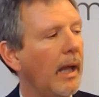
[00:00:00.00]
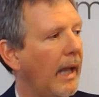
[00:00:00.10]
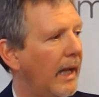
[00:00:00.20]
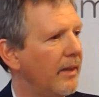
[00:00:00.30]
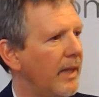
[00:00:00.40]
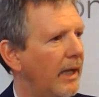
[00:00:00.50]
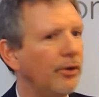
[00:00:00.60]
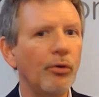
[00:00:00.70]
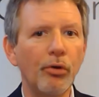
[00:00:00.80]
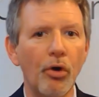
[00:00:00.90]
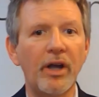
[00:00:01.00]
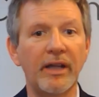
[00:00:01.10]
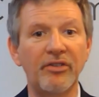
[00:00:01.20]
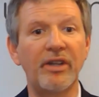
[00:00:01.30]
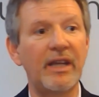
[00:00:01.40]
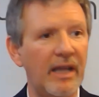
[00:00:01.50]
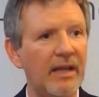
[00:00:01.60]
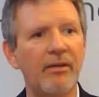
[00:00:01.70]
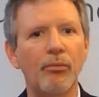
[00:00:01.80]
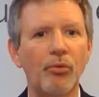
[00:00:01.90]
and then you look and see
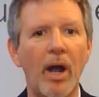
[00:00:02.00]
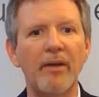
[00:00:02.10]
it drives